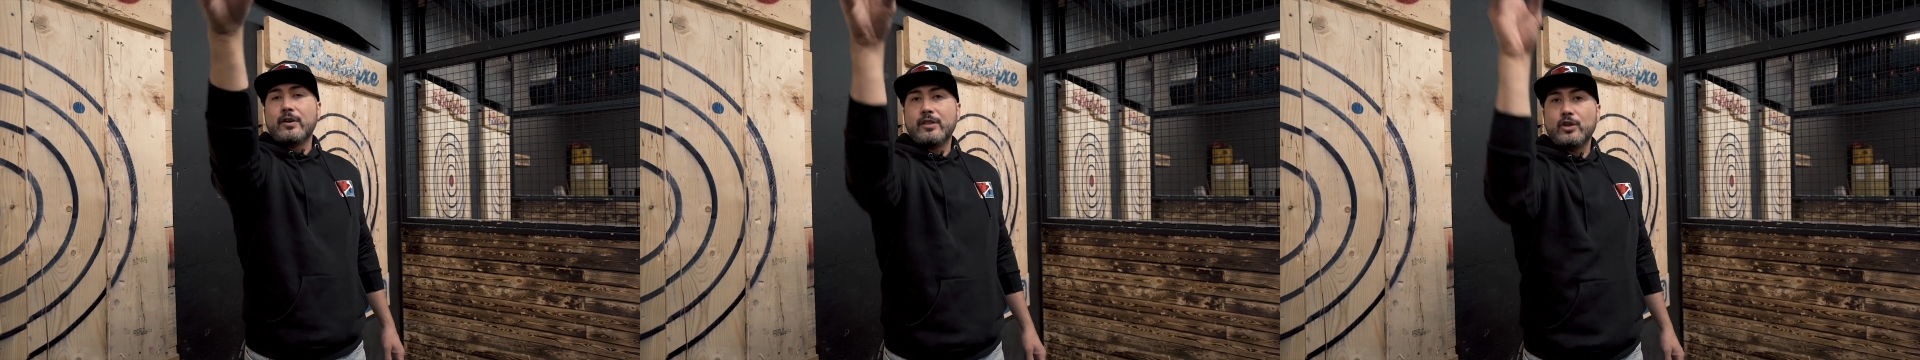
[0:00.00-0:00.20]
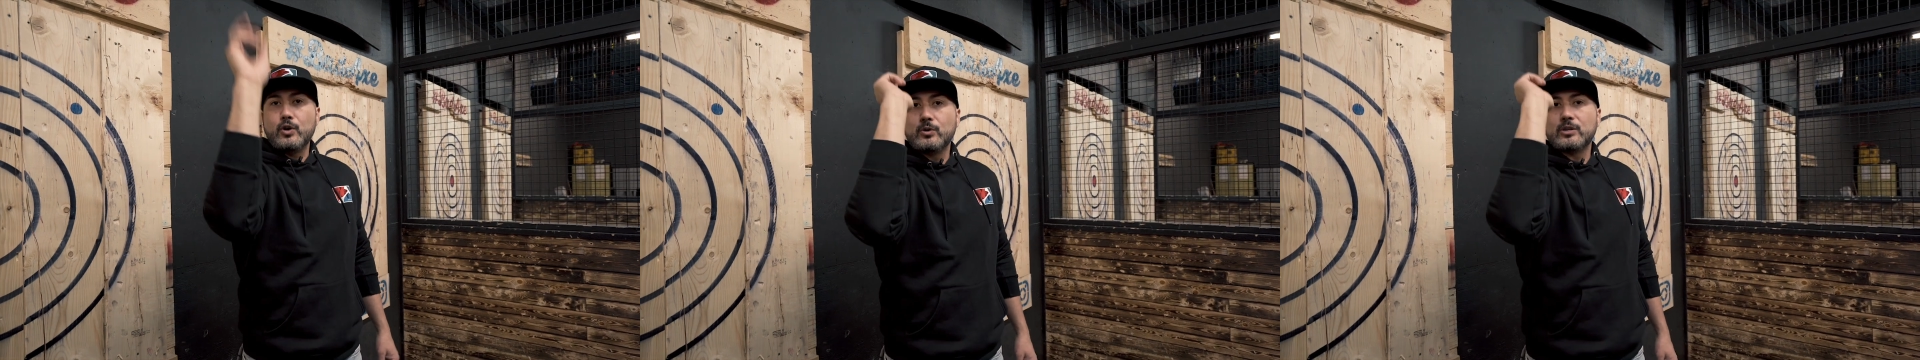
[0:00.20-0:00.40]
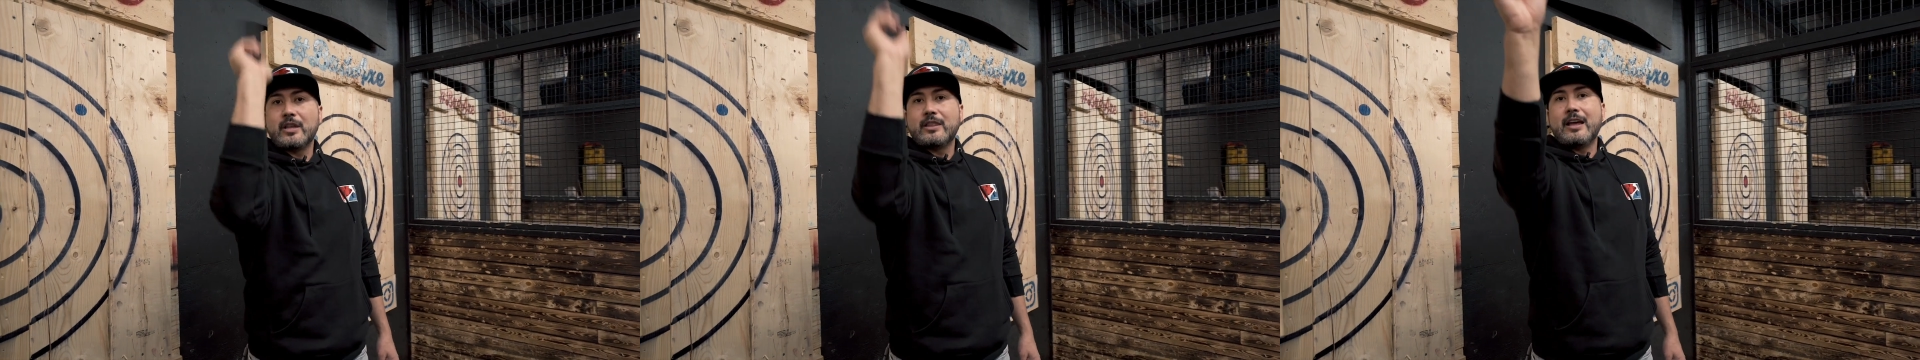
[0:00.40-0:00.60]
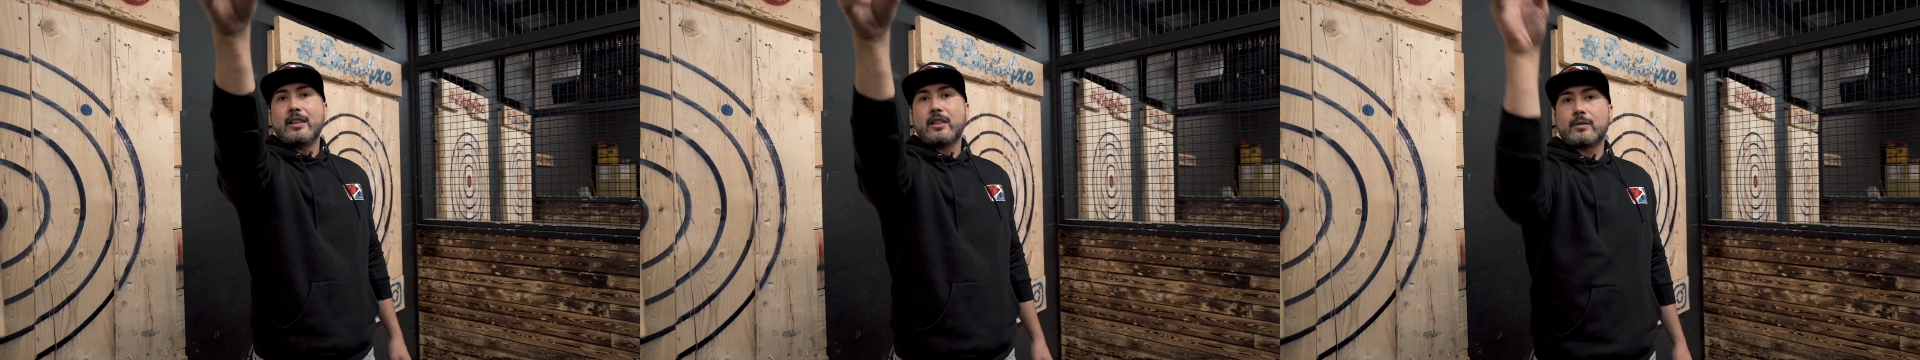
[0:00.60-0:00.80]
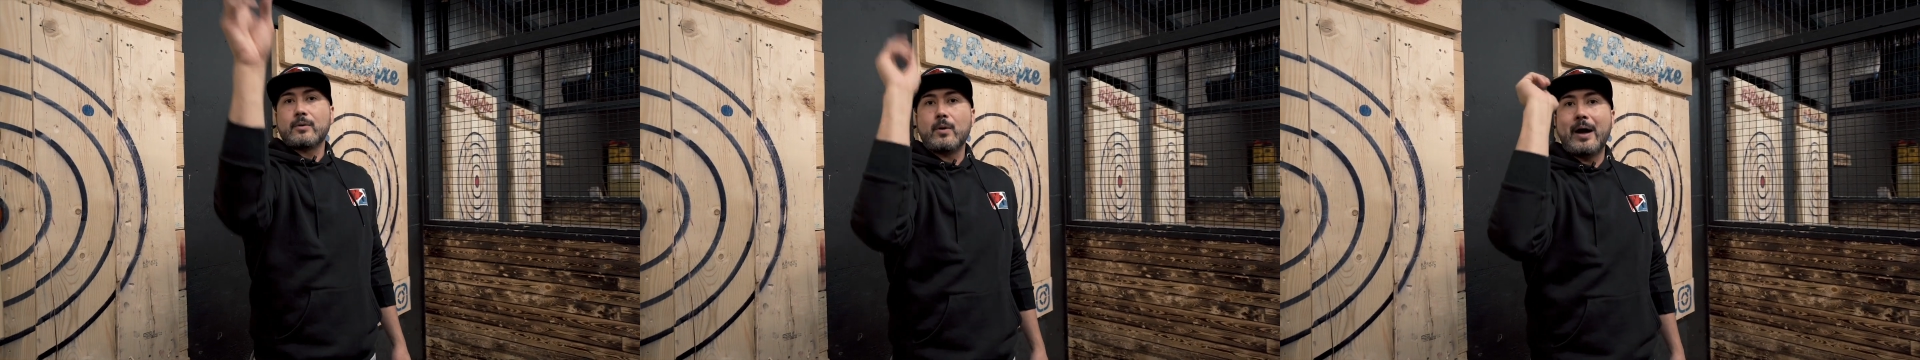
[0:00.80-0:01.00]
you to then
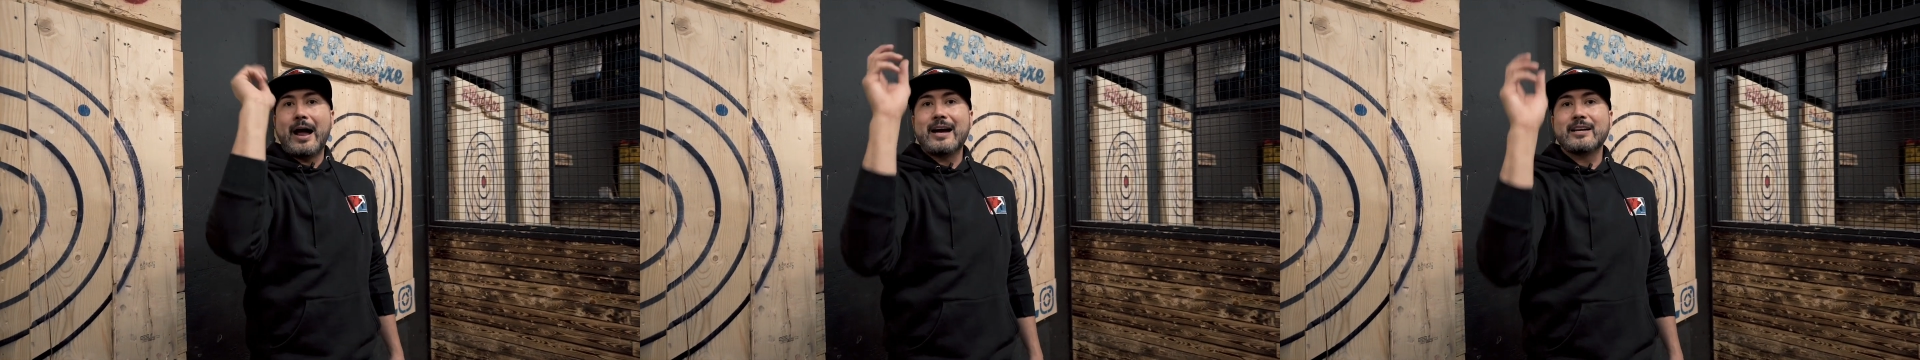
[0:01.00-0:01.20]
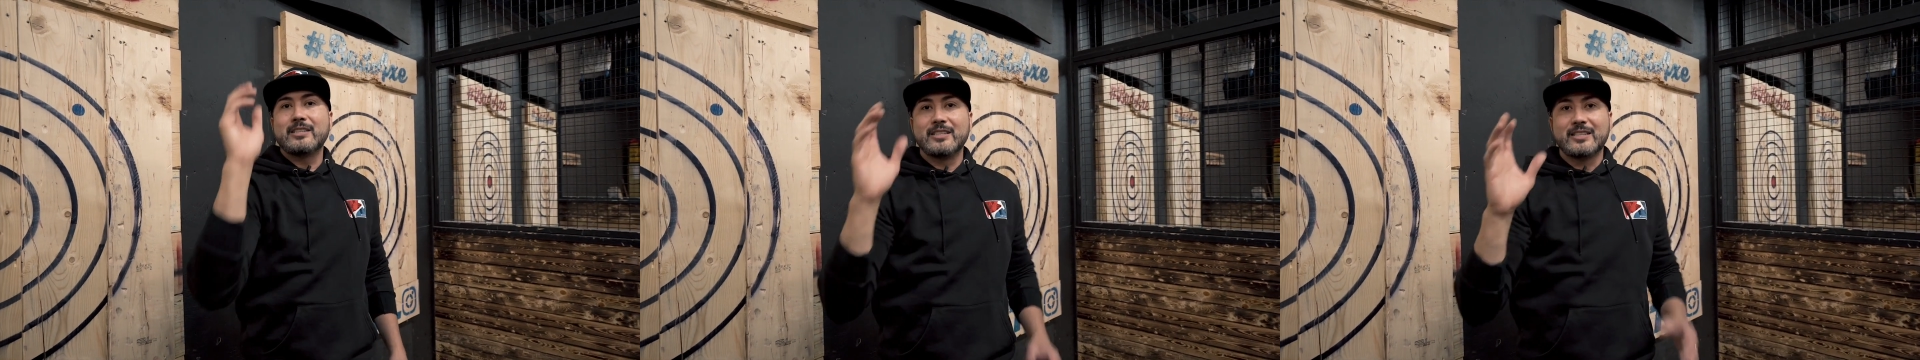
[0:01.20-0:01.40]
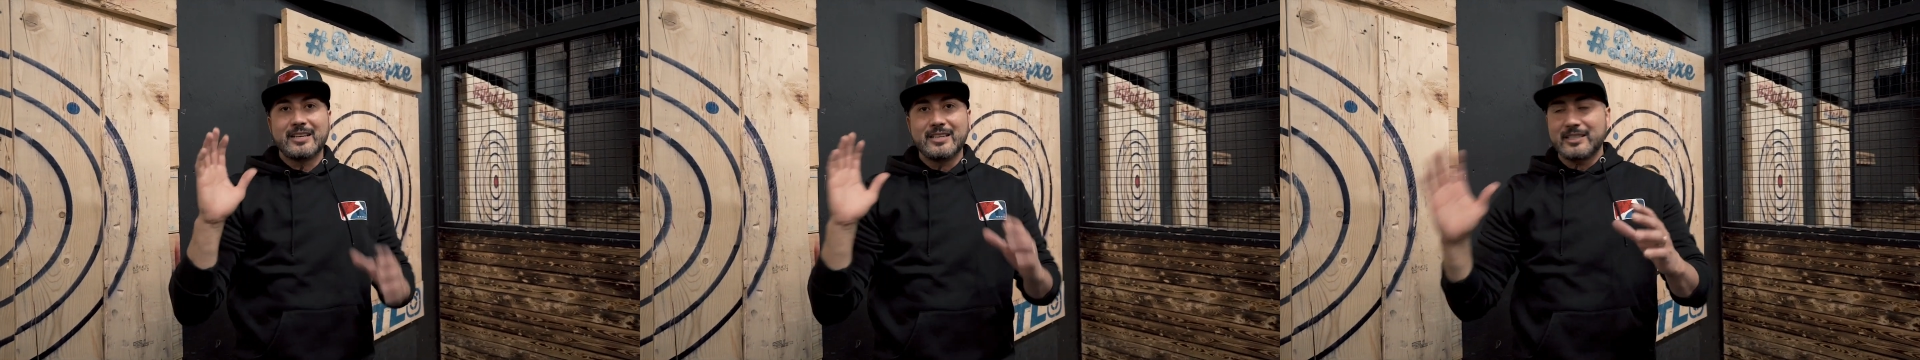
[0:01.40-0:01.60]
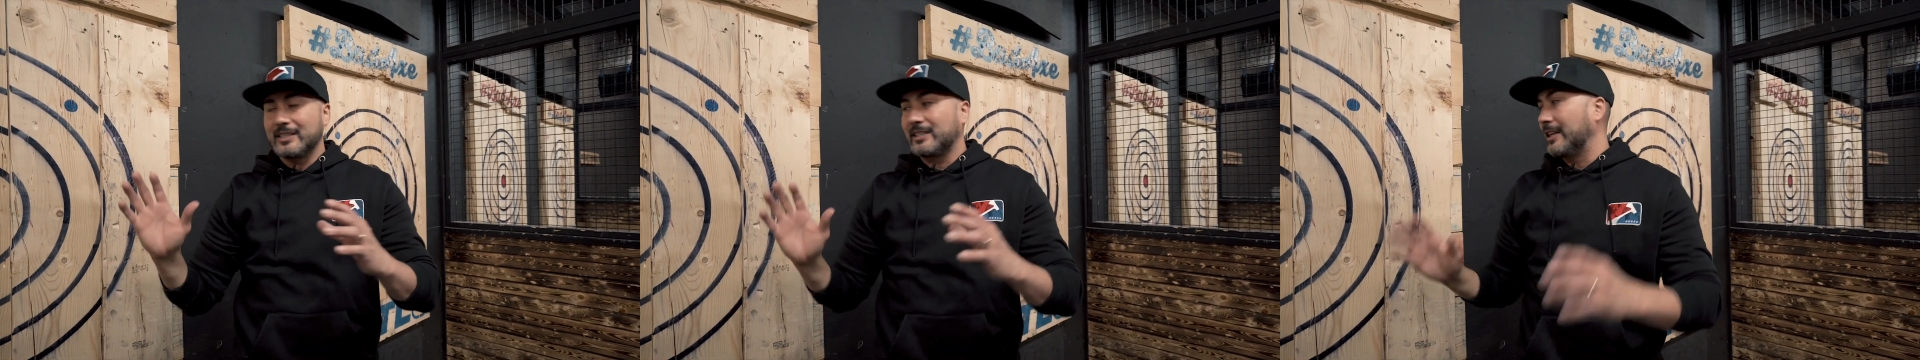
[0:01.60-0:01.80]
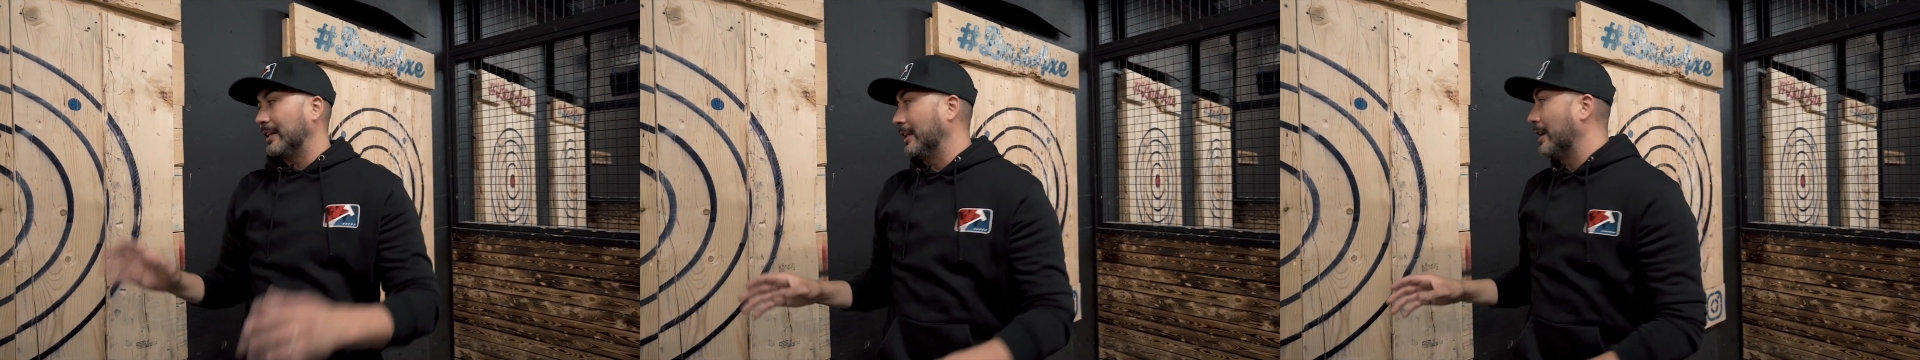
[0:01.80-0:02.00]
throw axes
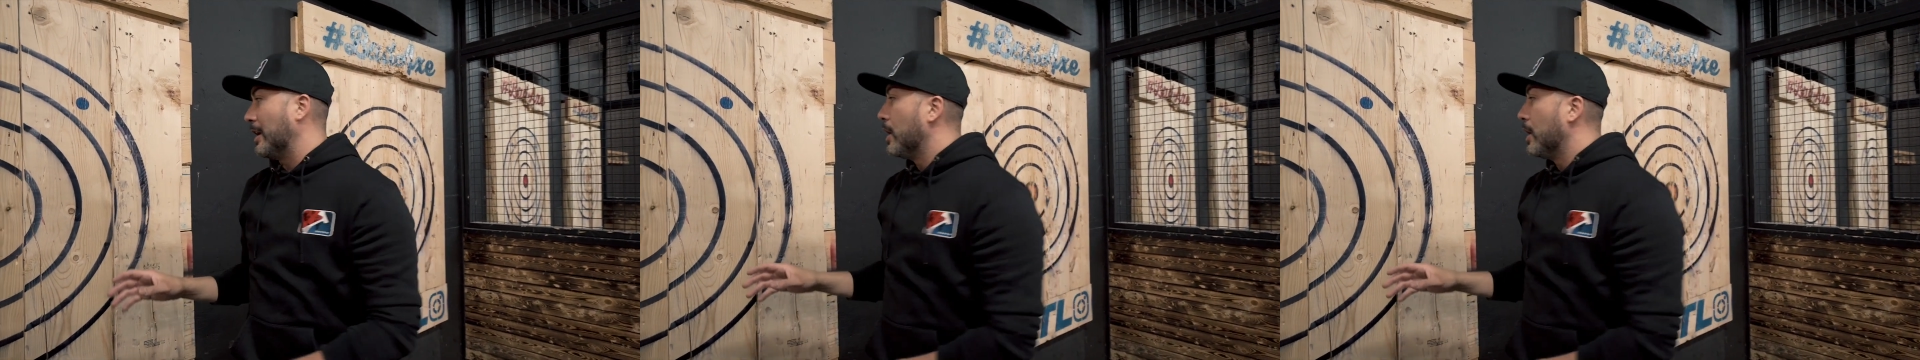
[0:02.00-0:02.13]
consistently.